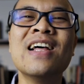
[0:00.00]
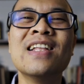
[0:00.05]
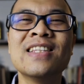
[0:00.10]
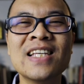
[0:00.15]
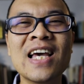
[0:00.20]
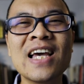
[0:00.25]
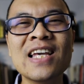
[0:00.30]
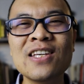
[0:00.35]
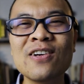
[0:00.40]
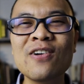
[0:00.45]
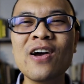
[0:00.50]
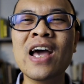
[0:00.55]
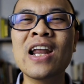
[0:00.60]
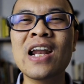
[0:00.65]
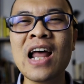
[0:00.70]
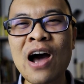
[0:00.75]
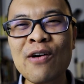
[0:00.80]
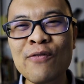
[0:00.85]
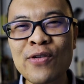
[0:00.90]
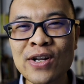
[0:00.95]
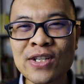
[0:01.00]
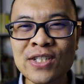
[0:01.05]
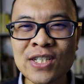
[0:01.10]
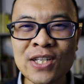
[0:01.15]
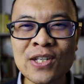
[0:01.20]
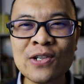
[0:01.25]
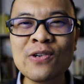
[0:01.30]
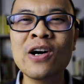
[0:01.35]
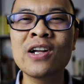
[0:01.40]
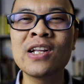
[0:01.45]
Thank you, and I will
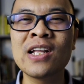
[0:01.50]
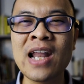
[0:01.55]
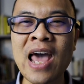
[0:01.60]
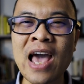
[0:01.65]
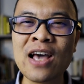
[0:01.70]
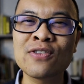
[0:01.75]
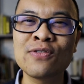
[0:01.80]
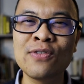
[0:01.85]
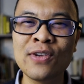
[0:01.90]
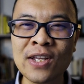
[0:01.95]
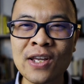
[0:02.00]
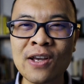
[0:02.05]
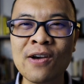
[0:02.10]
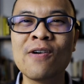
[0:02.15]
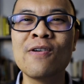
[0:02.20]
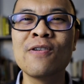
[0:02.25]
see you on the next video.